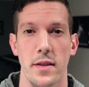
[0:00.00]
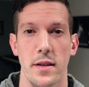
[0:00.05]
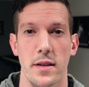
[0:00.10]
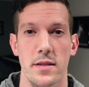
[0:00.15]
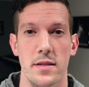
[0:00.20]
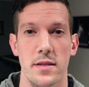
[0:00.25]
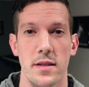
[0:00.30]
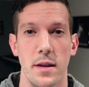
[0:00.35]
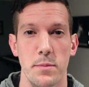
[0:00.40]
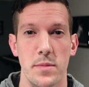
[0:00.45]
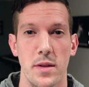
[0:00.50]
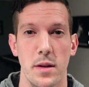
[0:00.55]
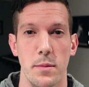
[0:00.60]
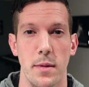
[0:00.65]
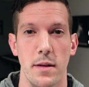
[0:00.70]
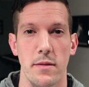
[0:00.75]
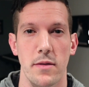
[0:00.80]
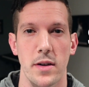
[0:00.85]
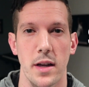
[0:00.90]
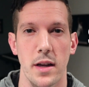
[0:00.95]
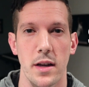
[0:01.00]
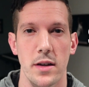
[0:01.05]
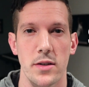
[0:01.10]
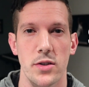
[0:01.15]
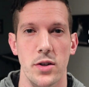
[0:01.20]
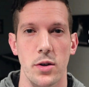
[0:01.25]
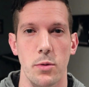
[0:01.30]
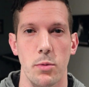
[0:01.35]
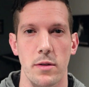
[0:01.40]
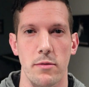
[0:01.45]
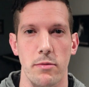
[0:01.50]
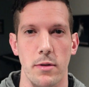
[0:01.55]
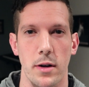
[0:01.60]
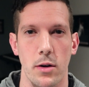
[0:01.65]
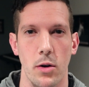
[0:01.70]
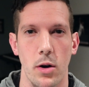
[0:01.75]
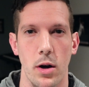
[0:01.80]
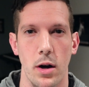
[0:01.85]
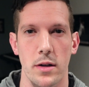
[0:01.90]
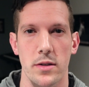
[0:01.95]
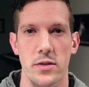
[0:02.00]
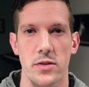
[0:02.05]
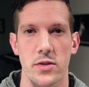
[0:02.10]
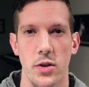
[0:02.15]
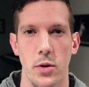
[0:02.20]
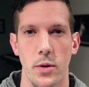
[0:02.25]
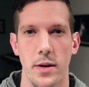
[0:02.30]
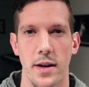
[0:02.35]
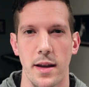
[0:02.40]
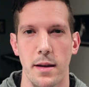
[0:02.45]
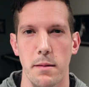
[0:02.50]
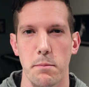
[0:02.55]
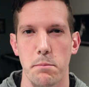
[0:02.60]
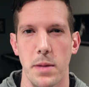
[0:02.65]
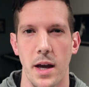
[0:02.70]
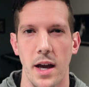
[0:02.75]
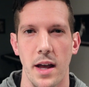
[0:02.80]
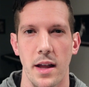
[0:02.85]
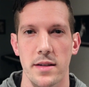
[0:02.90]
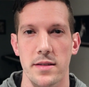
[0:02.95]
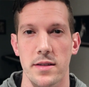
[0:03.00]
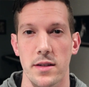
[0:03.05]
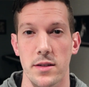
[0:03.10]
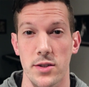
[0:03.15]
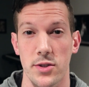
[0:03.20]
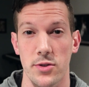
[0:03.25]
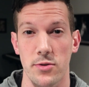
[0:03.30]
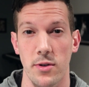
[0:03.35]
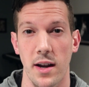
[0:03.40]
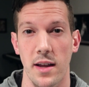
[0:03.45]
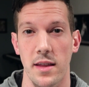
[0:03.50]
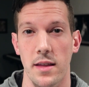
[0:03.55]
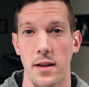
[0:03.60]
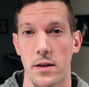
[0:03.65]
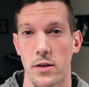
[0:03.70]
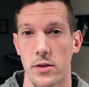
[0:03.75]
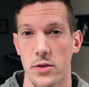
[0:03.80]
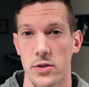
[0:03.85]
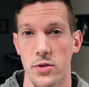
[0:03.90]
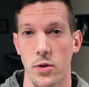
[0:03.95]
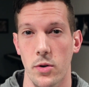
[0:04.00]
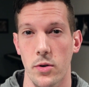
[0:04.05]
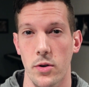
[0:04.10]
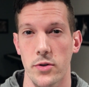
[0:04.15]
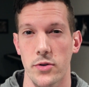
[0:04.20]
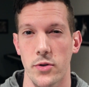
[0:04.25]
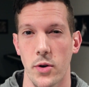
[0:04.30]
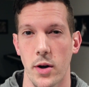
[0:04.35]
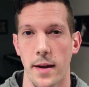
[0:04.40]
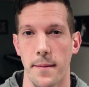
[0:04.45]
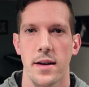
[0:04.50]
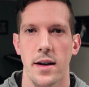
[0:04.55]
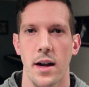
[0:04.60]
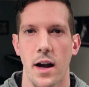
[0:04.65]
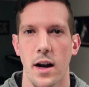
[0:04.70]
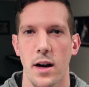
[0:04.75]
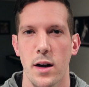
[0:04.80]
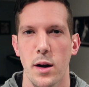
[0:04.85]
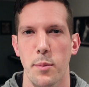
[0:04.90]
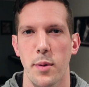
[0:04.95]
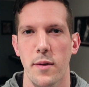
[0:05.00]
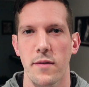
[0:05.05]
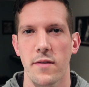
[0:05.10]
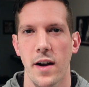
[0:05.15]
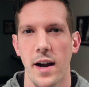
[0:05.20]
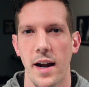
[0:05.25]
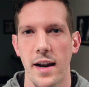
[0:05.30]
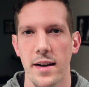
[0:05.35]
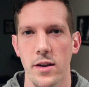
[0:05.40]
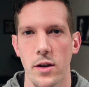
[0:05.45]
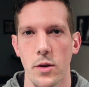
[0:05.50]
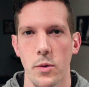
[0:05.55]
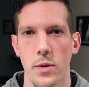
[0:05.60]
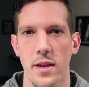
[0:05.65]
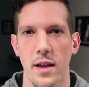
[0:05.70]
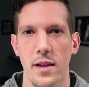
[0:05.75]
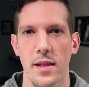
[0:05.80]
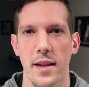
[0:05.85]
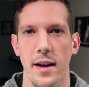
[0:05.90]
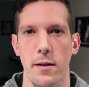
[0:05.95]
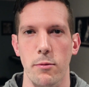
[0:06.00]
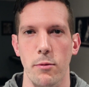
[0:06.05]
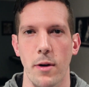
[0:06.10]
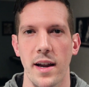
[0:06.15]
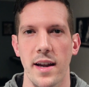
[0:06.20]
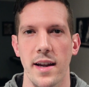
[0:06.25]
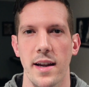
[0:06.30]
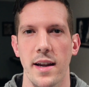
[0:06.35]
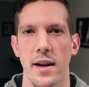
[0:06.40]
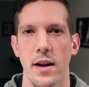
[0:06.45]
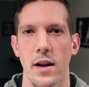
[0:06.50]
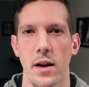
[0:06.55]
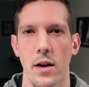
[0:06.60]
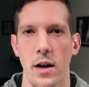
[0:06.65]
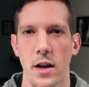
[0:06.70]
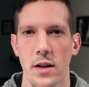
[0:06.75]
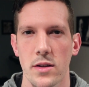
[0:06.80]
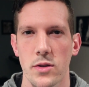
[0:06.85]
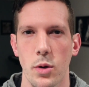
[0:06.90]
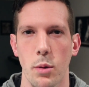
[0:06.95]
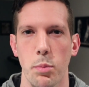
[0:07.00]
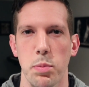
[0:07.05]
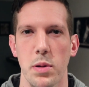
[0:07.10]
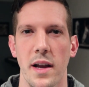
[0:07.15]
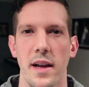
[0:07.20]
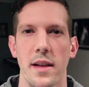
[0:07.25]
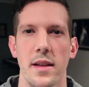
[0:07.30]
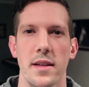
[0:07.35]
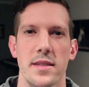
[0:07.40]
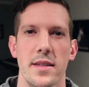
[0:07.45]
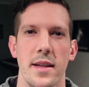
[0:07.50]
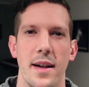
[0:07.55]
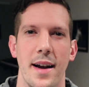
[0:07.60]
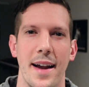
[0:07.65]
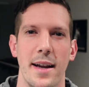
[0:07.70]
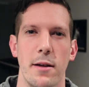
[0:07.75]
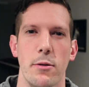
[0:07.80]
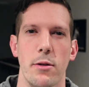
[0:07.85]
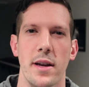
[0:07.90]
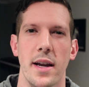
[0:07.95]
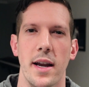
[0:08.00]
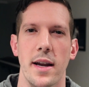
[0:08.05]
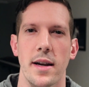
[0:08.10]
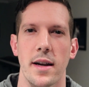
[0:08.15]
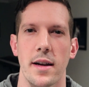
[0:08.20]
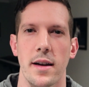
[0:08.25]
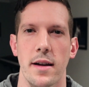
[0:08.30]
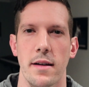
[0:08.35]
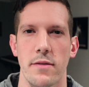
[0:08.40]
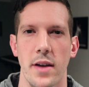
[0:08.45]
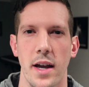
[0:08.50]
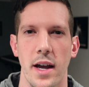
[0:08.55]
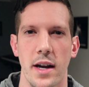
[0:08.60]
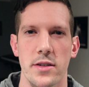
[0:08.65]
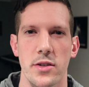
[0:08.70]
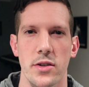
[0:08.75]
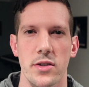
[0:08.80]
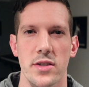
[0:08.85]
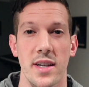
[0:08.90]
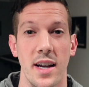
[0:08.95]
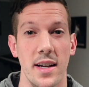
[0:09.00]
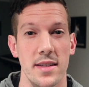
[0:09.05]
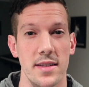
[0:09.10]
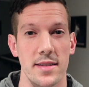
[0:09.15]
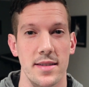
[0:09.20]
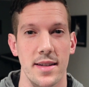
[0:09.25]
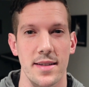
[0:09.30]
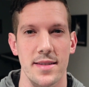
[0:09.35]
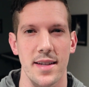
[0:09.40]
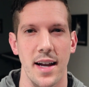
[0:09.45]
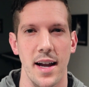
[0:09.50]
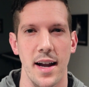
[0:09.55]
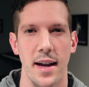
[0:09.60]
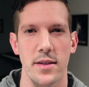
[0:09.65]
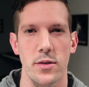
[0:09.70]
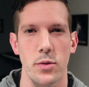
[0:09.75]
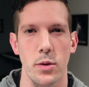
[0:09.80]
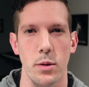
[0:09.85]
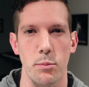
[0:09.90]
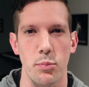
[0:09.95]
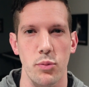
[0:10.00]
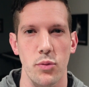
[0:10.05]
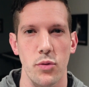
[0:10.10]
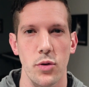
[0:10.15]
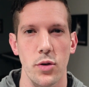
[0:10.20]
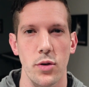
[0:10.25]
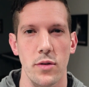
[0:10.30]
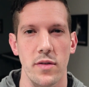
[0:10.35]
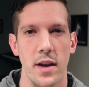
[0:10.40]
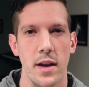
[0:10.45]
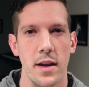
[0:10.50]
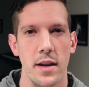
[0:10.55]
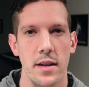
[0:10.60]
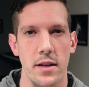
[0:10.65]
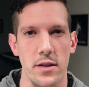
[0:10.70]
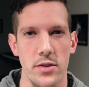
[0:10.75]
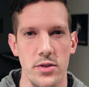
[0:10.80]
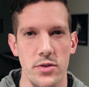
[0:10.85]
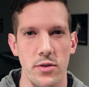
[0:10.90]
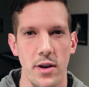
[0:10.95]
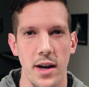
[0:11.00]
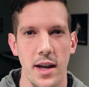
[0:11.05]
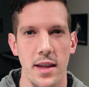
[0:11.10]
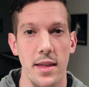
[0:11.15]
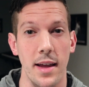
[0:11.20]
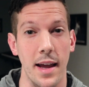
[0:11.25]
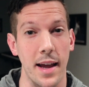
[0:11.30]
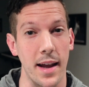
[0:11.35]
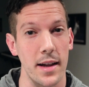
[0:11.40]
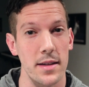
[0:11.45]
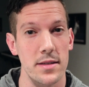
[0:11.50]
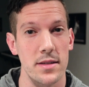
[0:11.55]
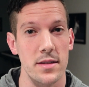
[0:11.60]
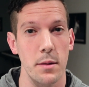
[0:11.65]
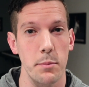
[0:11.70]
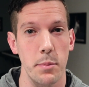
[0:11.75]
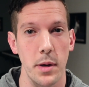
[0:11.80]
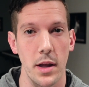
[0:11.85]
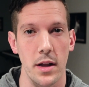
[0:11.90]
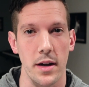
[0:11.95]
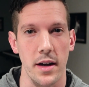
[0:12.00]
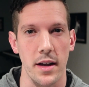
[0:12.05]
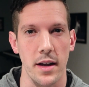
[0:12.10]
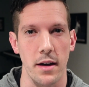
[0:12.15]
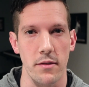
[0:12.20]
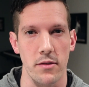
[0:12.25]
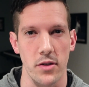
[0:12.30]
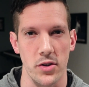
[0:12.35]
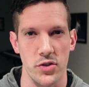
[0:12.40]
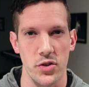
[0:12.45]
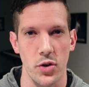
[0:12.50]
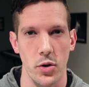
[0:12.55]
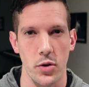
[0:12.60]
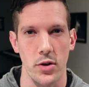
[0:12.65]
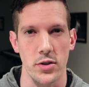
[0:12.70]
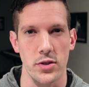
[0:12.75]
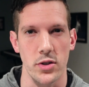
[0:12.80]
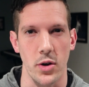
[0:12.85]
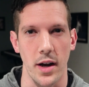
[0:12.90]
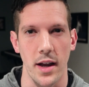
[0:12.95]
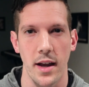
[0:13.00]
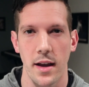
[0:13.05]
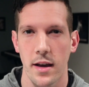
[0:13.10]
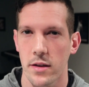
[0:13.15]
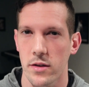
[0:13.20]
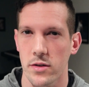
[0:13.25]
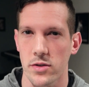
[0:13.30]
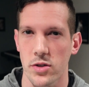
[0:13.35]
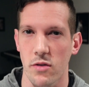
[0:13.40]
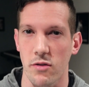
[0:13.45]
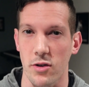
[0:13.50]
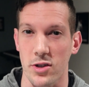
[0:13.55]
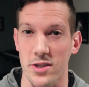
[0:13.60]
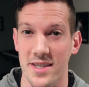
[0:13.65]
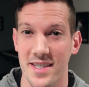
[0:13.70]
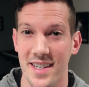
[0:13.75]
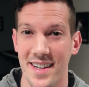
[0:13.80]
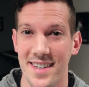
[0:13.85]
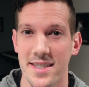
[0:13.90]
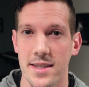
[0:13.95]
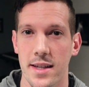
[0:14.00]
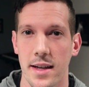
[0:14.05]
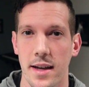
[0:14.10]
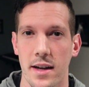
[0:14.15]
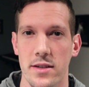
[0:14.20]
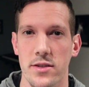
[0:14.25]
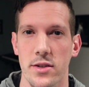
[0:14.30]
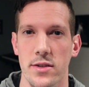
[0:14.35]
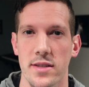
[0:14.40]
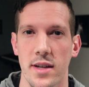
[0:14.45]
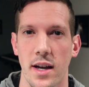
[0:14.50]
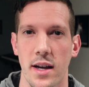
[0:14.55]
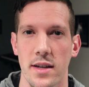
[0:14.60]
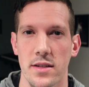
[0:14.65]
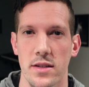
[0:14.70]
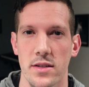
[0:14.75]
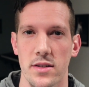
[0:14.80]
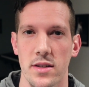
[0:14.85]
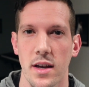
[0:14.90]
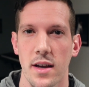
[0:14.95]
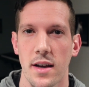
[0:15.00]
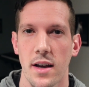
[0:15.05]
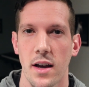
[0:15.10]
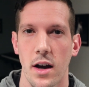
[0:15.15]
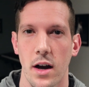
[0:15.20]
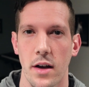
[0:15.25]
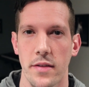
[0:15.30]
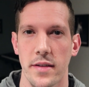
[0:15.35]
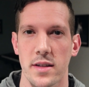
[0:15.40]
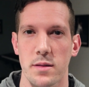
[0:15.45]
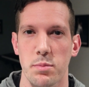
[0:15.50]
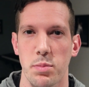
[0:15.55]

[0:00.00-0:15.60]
the symptom of an issue with regards to an imbalance in strength in your shoulder joint. Now I'm going to provide you with a link right here to a playlist that I created of exercises designed to improve the strength and stability of the shoulder joint. There's over 60 exercises on this